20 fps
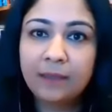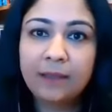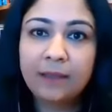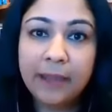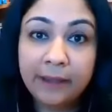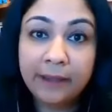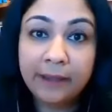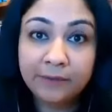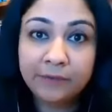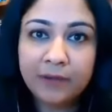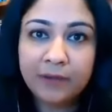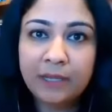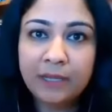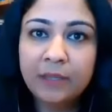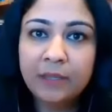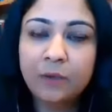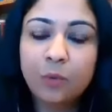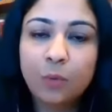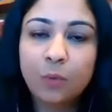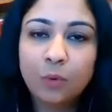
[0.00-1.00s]

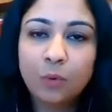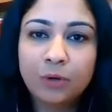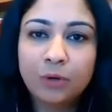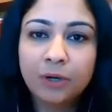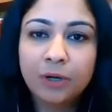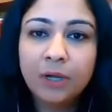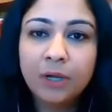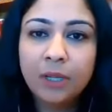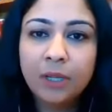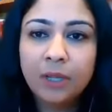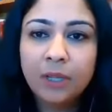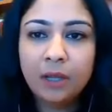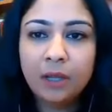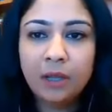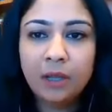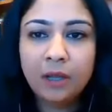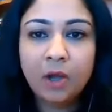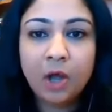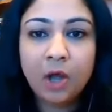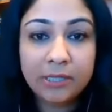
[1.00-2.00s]
angry or
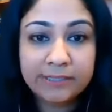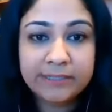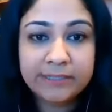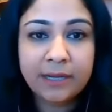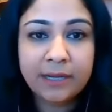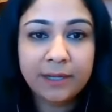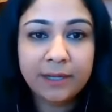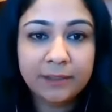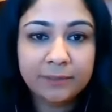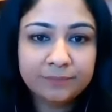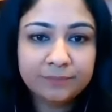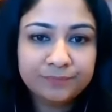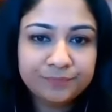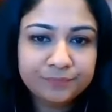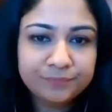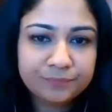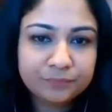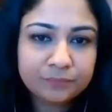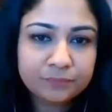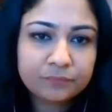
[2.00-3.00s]
hostile,
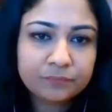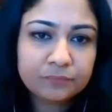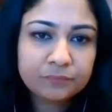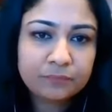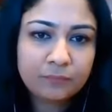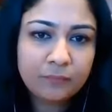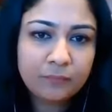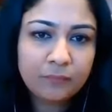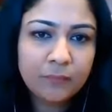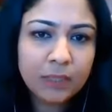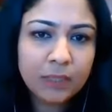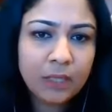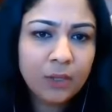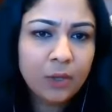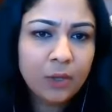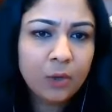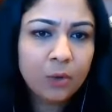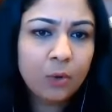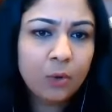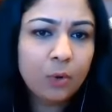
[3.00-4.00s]

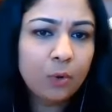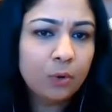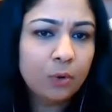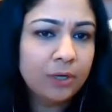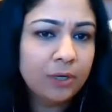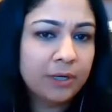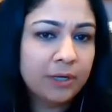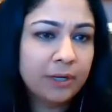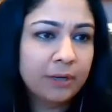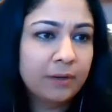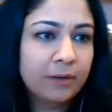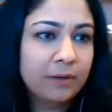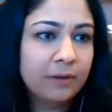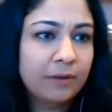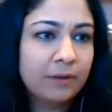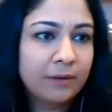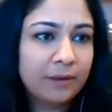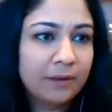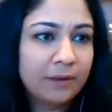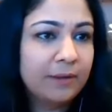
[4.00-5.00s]
or
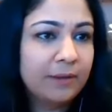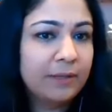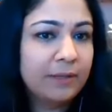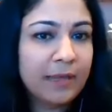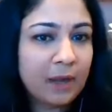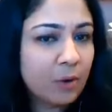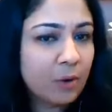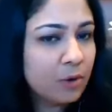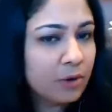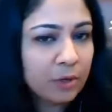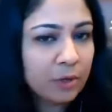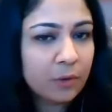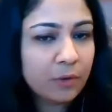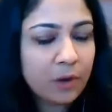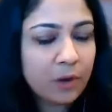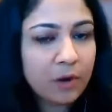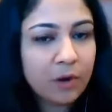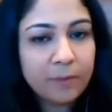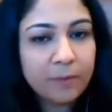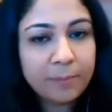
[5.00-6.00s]

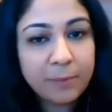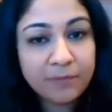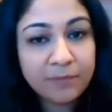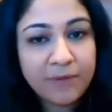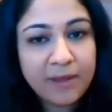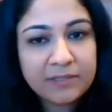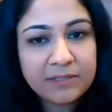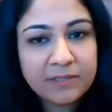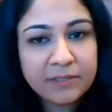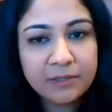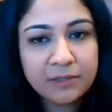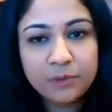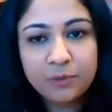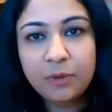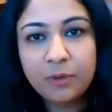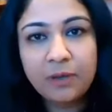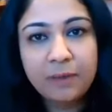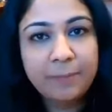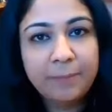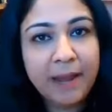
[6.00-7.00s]
a professor
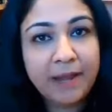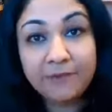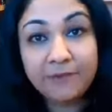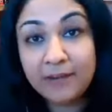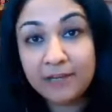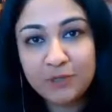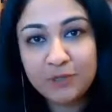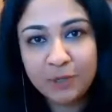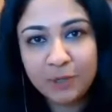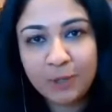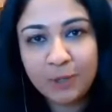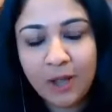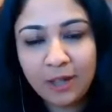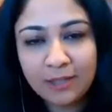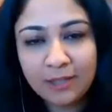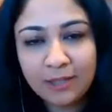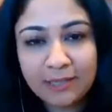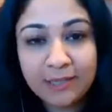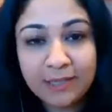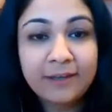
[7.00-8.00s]
to a biracial
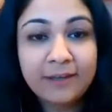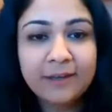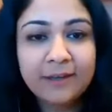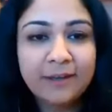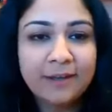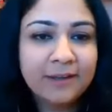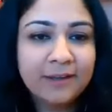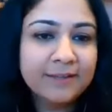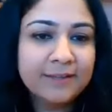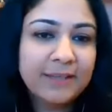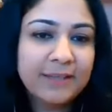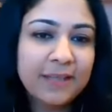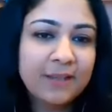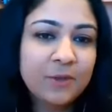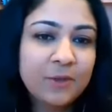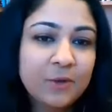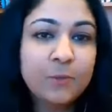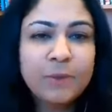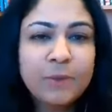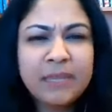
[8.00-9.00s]
colleague
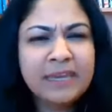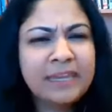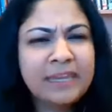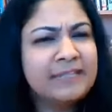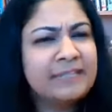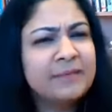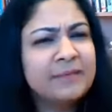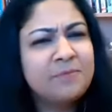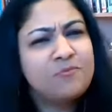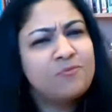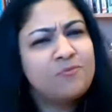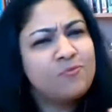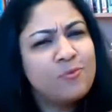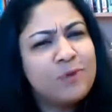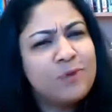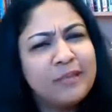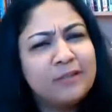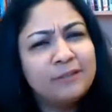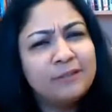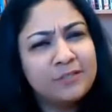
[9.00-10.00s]
saying, we need some
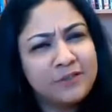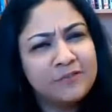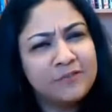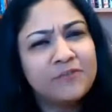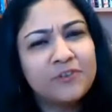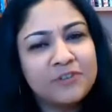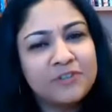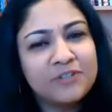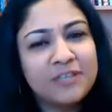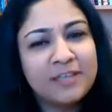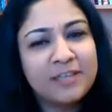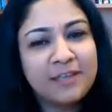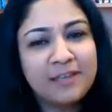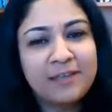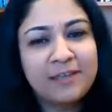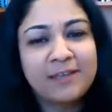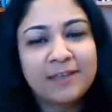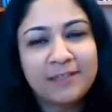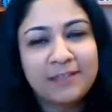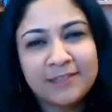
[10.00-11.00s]
real
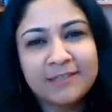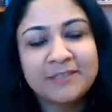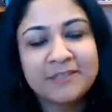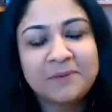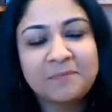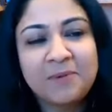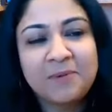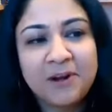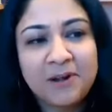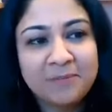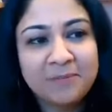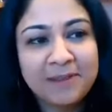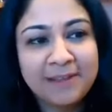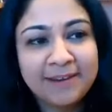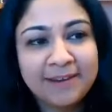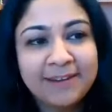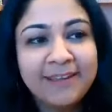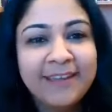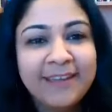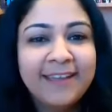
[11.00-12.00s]
diversity in this
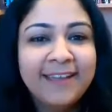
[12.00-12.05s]
department,